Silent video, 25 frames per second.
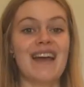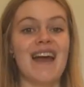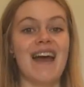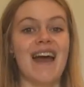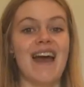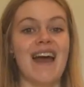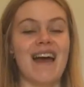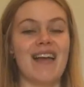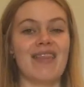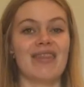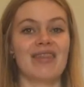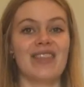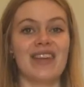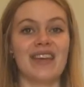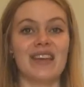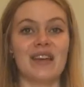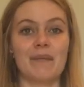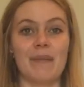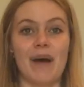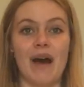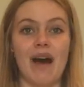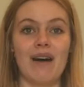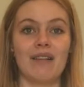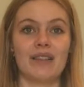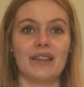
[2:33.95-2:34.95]
and think
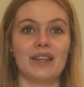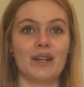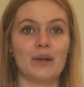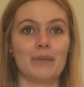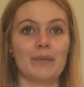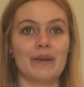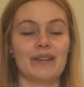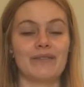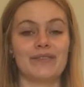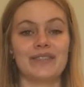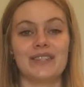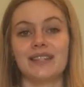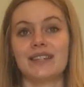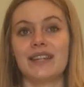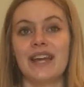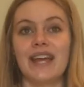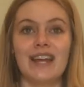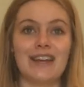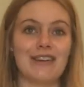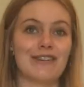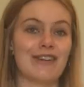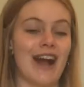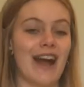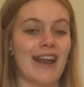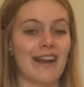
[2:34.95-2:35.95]
about a little bit of
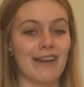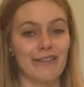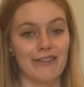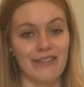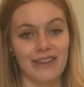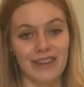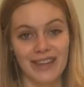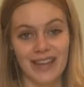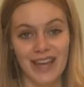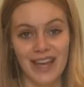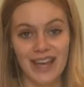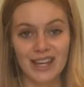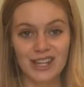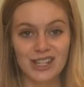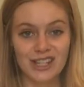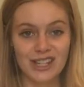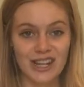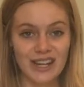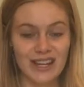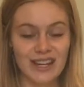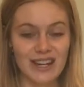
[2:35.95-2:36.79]
delayed gratification.